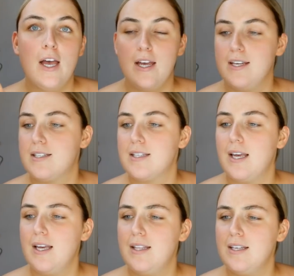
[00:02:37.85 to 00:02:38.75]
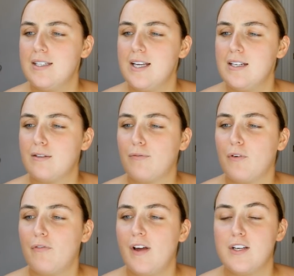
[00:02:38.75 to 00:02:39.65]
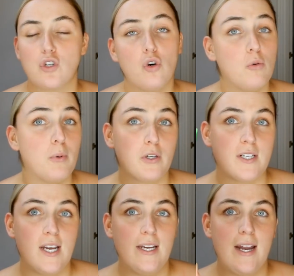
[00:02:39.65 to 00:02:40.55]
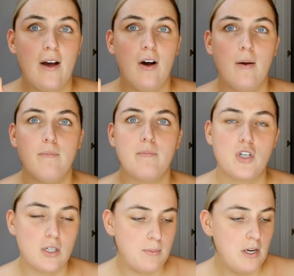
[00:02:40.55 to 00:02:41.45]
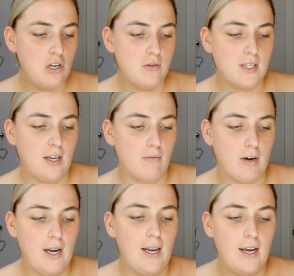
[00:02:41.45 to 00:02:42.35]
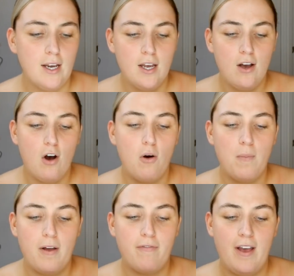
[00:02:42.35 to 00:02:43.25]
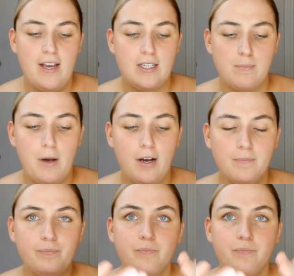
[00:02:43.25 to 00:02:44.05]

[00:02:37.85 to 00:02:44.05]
This says for face or body. Now I've just been using it really on my face, but